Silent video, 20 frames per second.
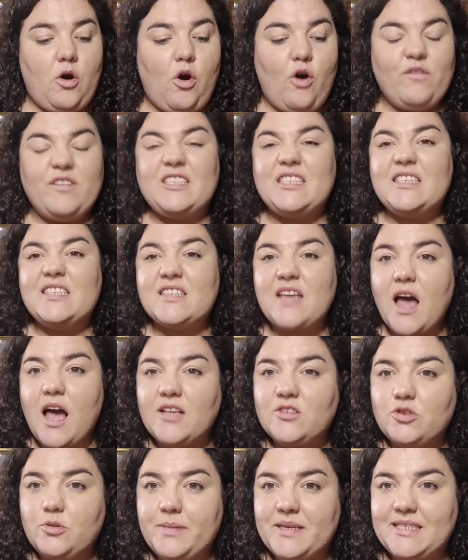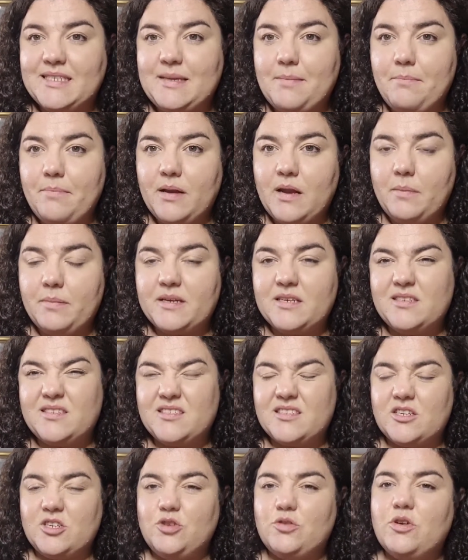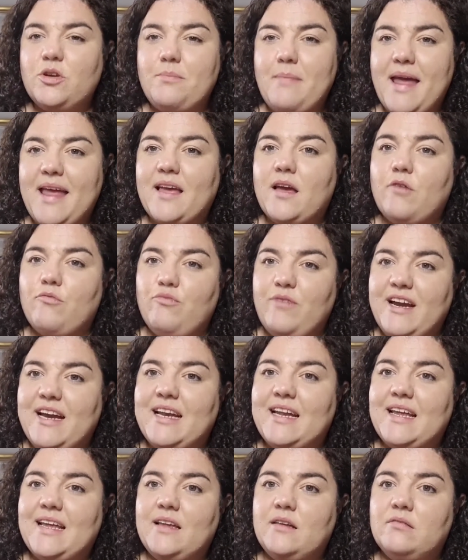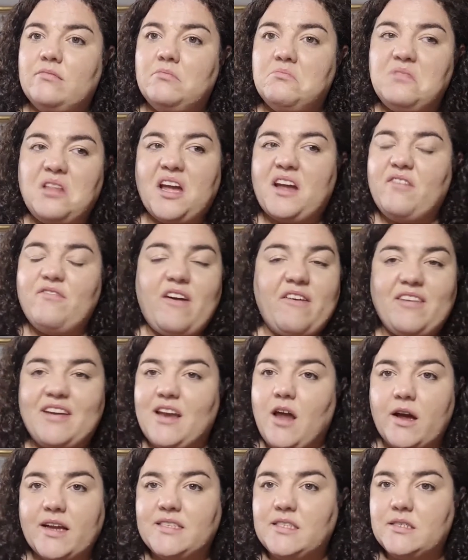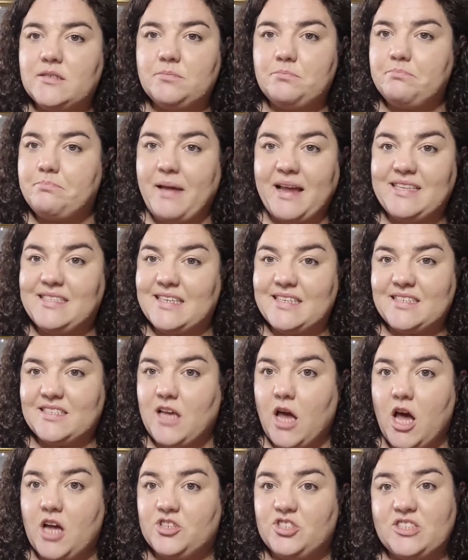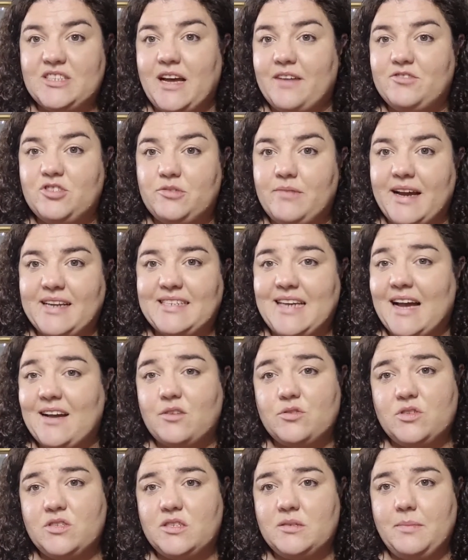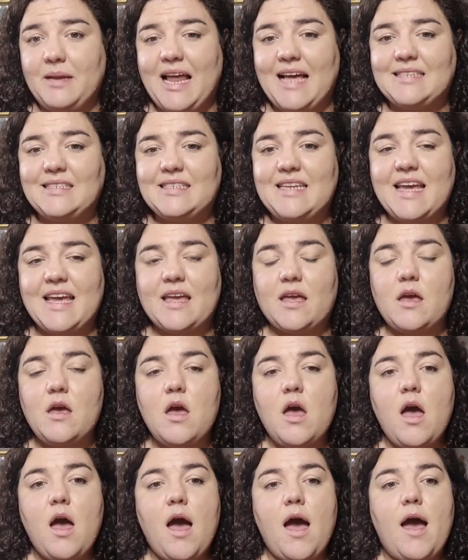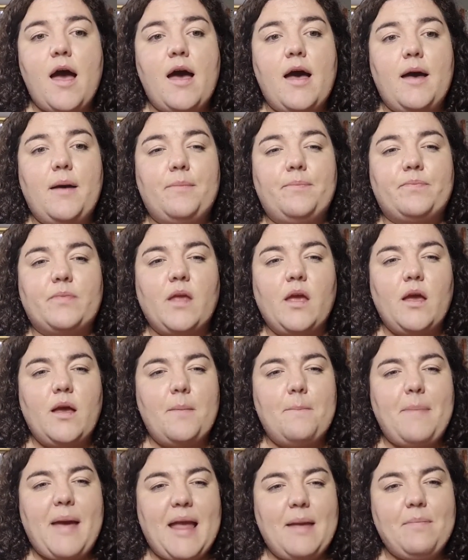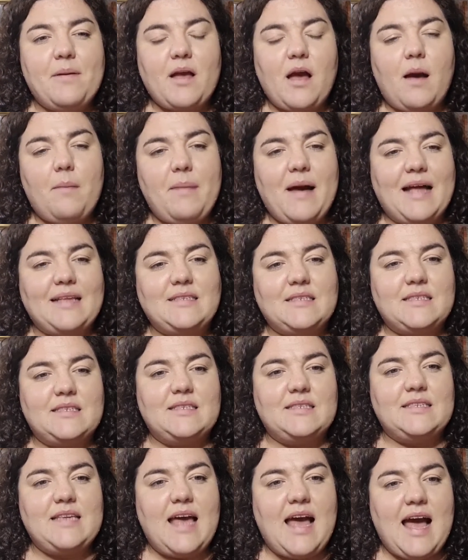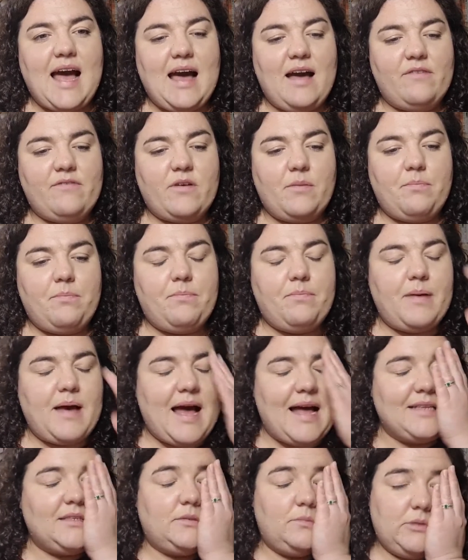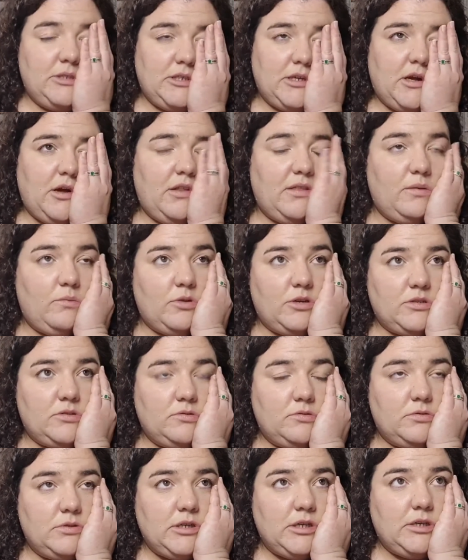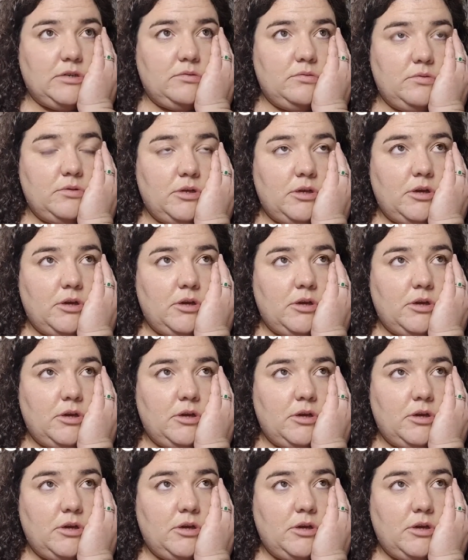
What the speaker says: Obviously skirts are a bit simpler because you can make a very nice basic skirt just out of 2 rectangles and some elastic. Paper cut patterns have a pattern, which I can't think what it's called now.